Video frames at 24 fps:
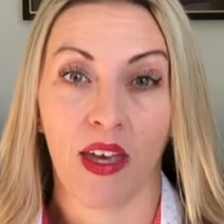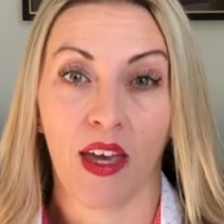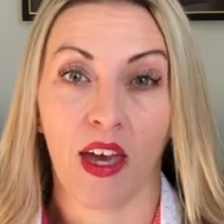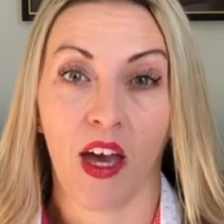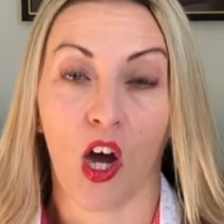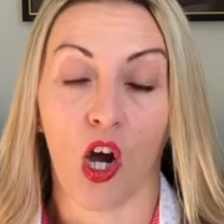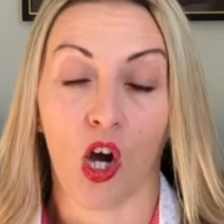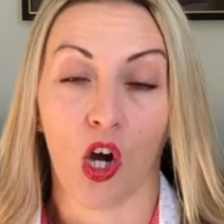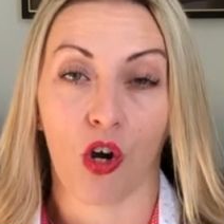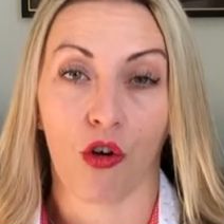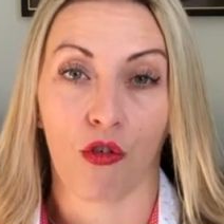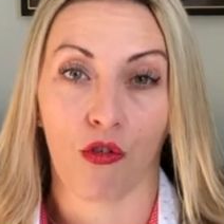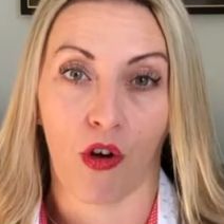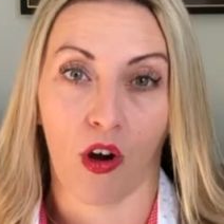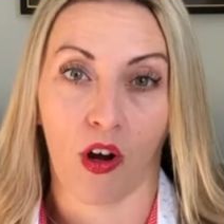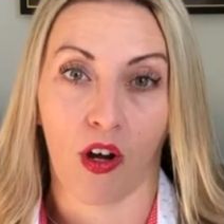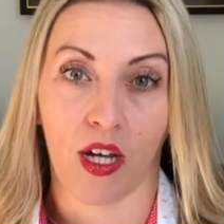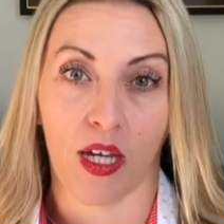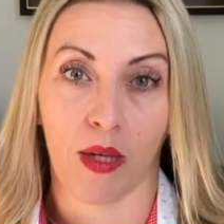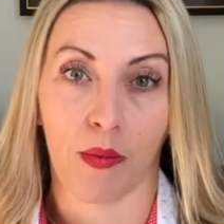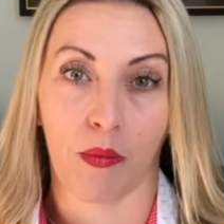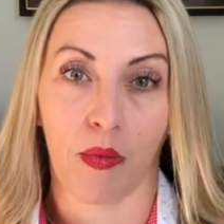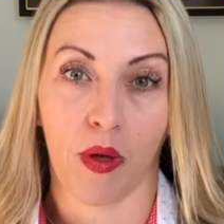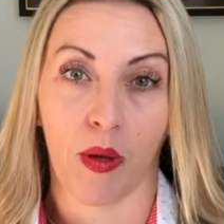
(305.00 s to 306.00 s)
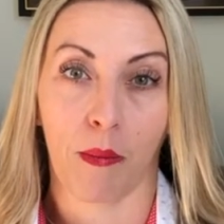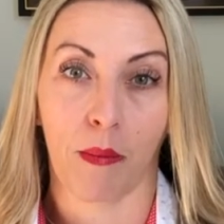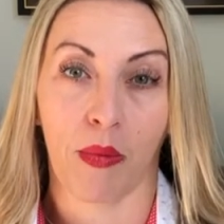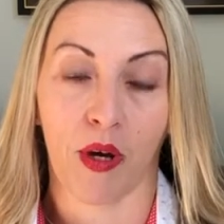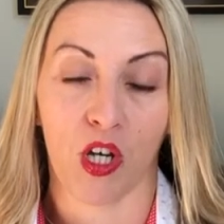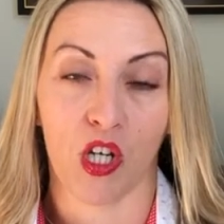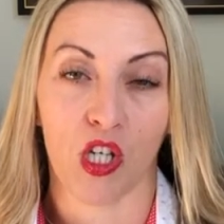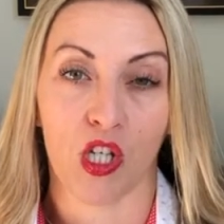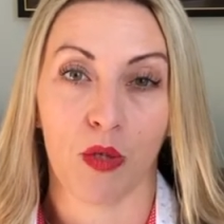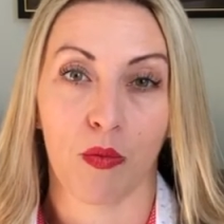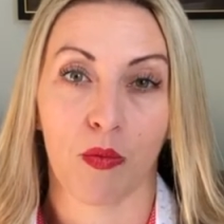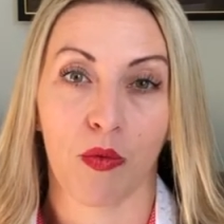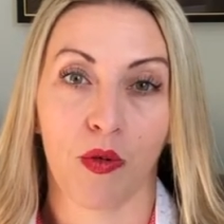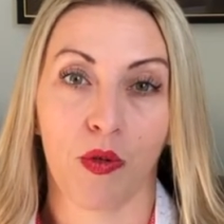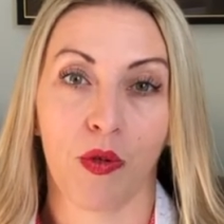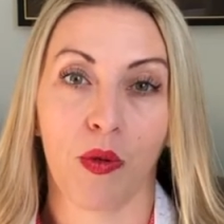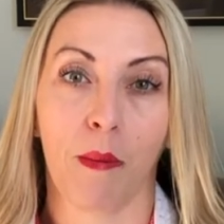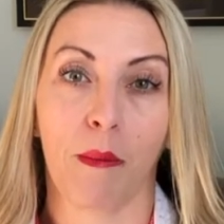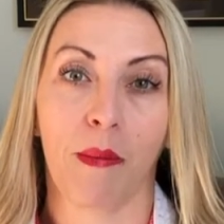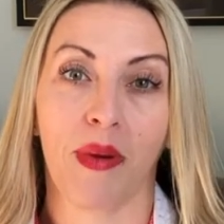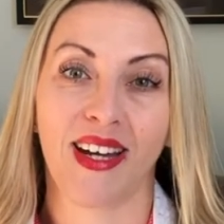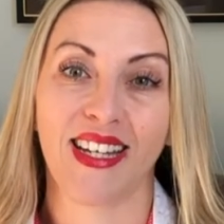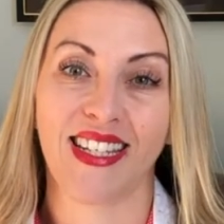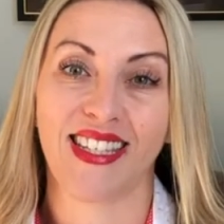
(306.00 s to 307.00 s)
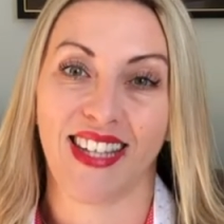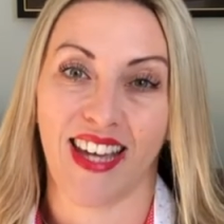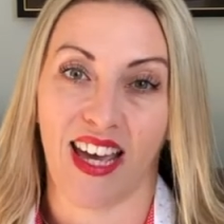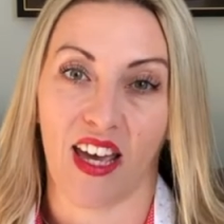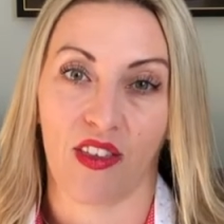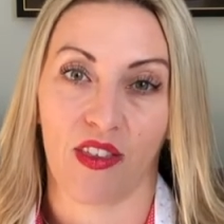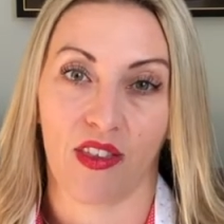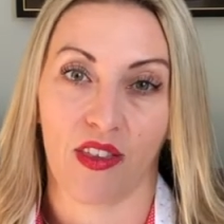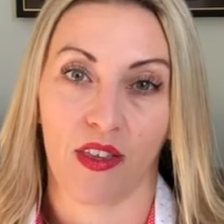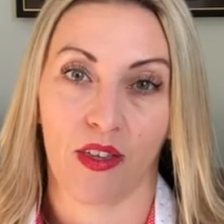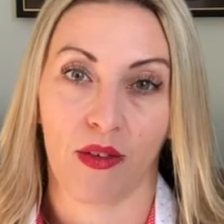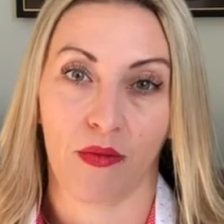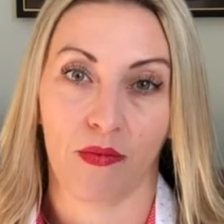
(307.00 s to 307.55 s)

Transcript: a crime punishable by death.